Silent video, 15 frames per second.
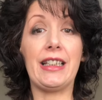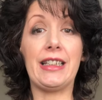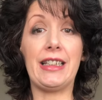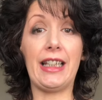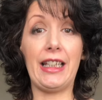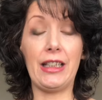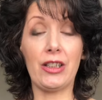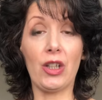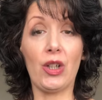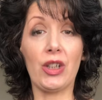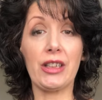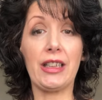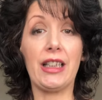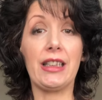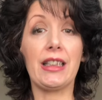
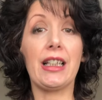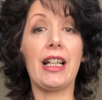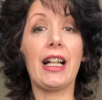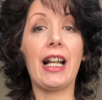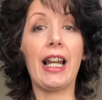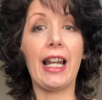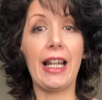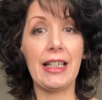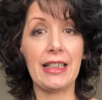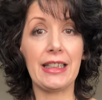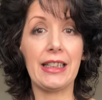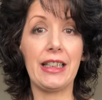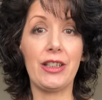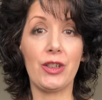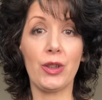detoxes and
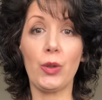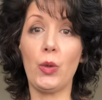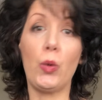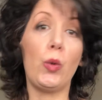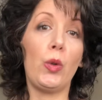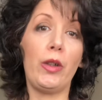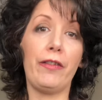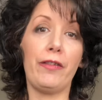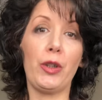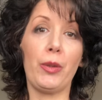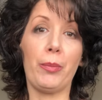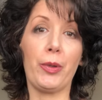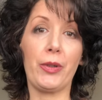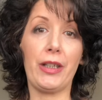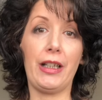cleanses all of your
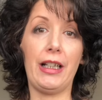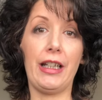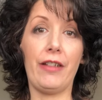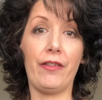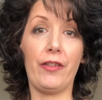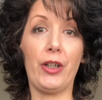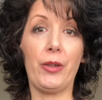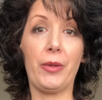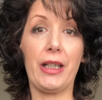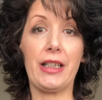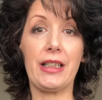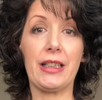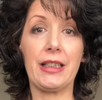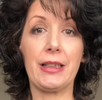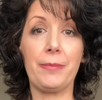bodily
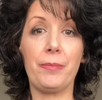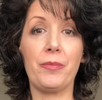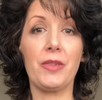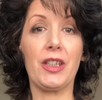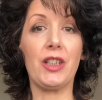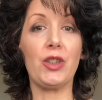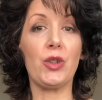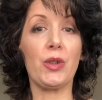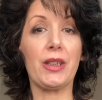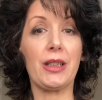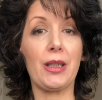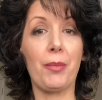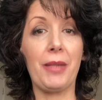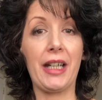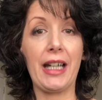fluids. So it's your
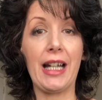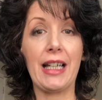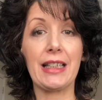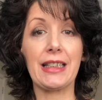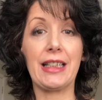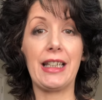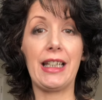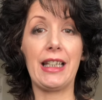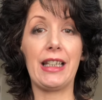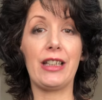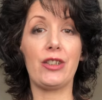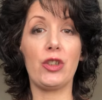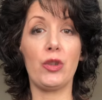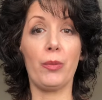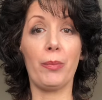stomach
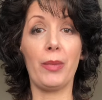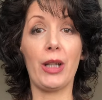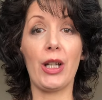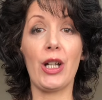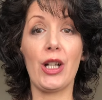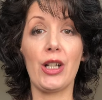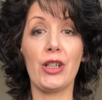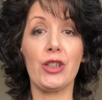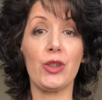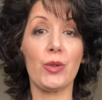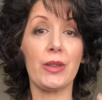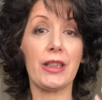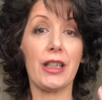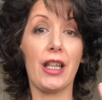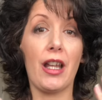acids, your blood, your
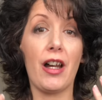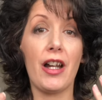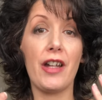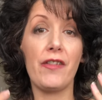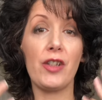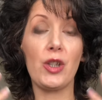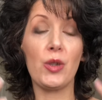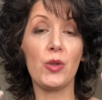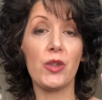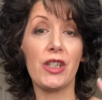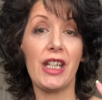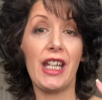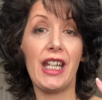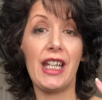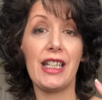saliva, your
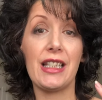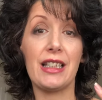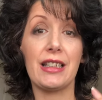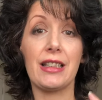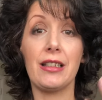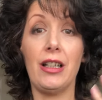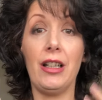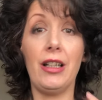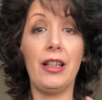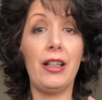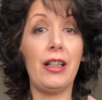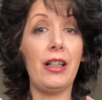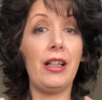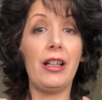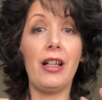tears,
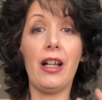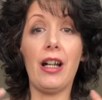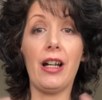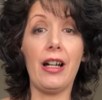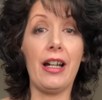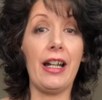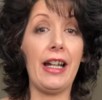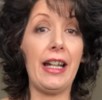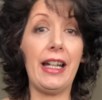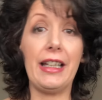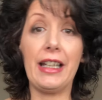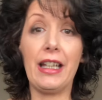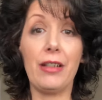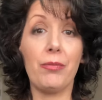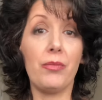
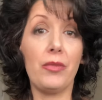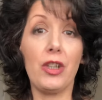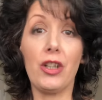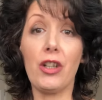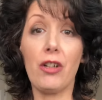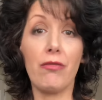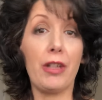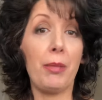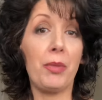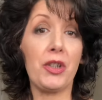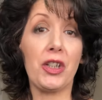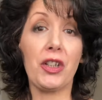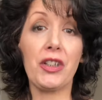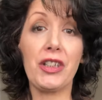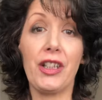any
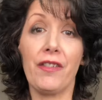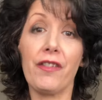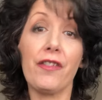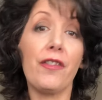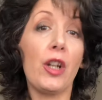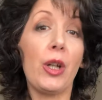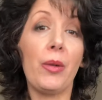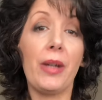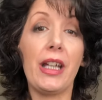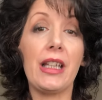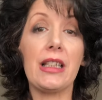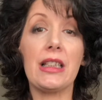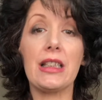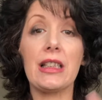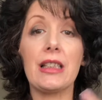reproductive
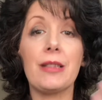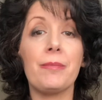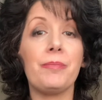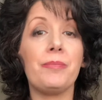fluids.